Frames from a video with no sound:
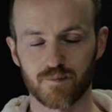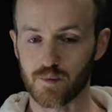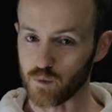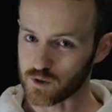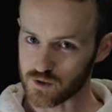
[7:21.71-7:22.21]

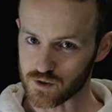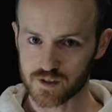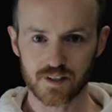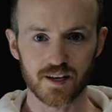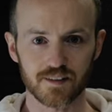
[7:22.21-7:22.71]
And what you
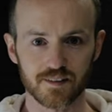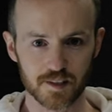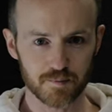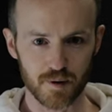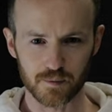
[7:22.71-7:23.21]
just sent
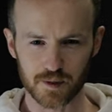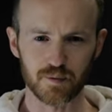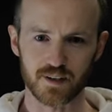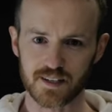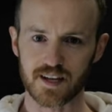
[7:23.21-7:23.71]
is probably
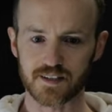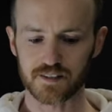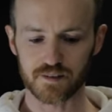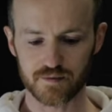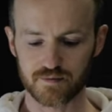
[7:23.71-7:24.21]
pretty
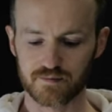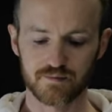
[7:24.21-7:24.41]
sensitive.